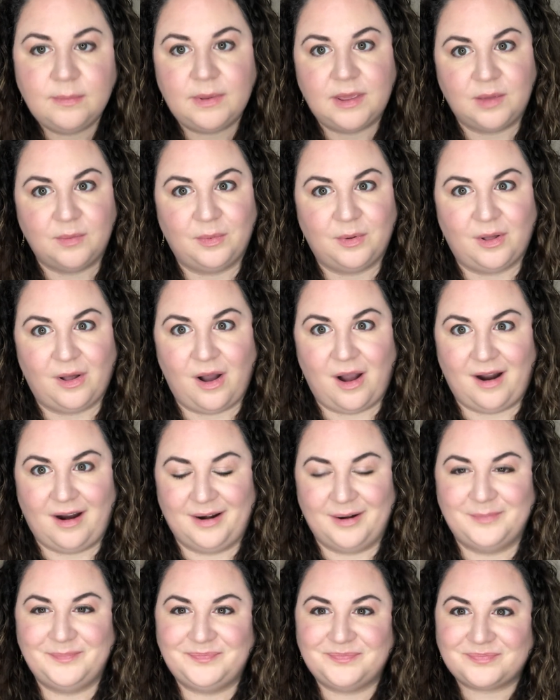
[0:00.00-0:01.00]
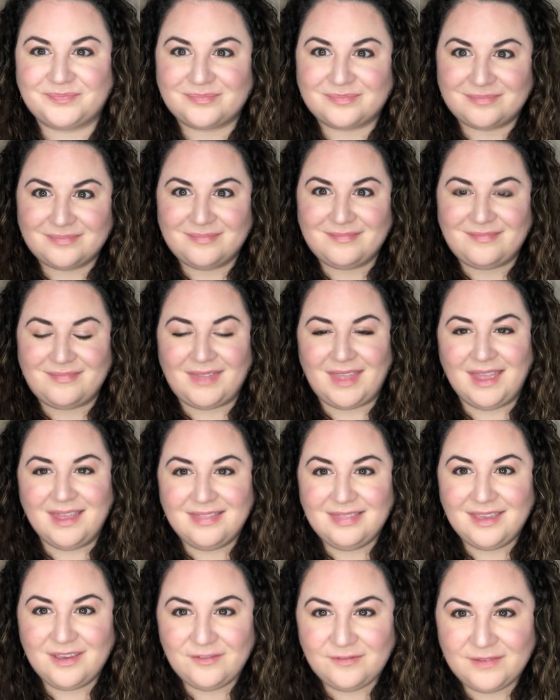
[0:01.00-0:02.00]
people are.
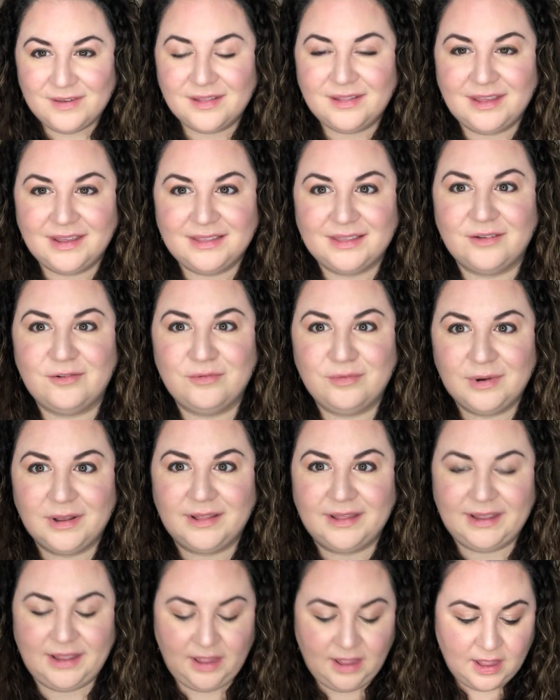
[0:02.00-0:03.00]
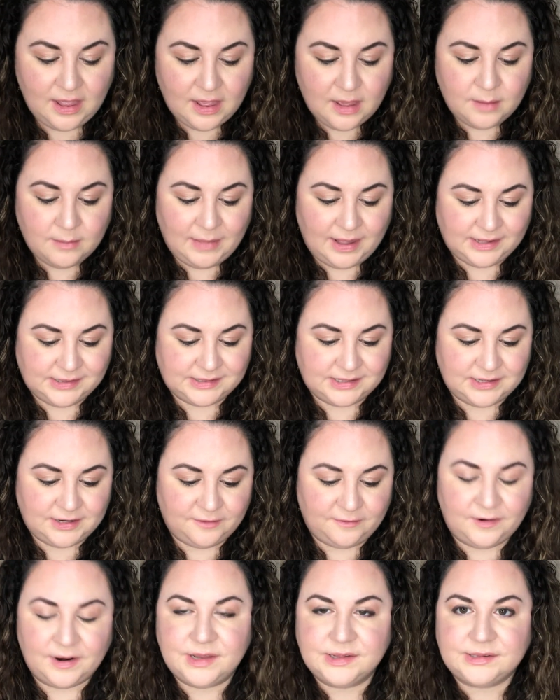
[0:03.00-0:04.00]
And they feel like that really makes a
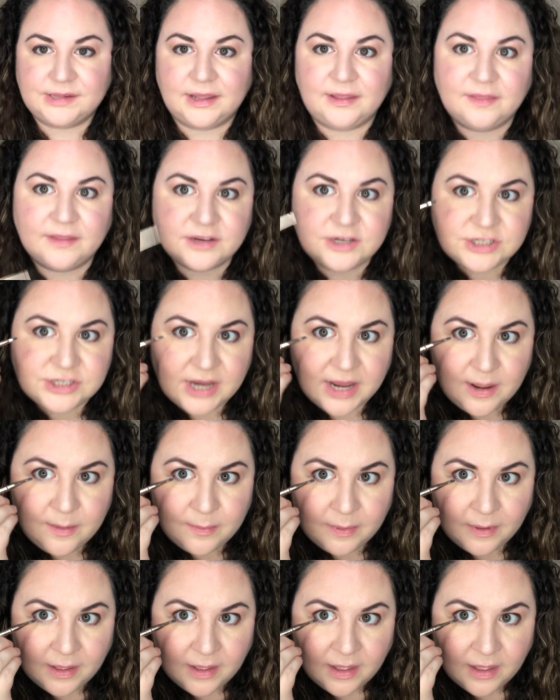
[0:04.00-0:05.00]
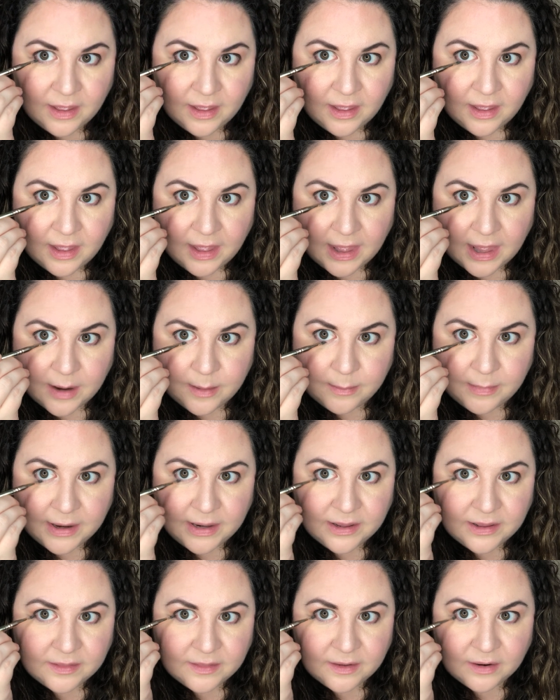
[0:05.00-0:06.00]
difference in the shape and
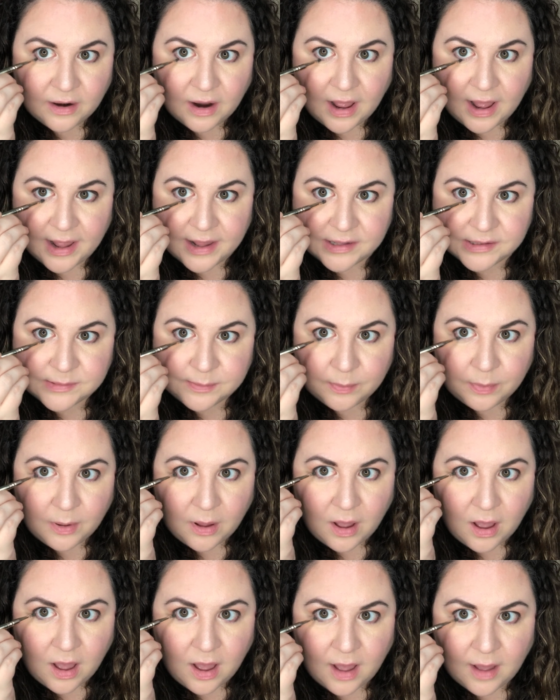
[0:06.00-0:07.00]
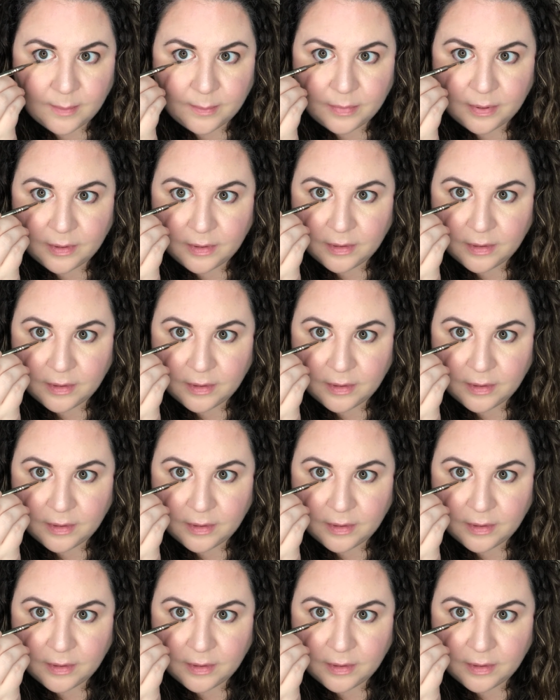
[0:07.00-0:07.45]
making their eyes pop.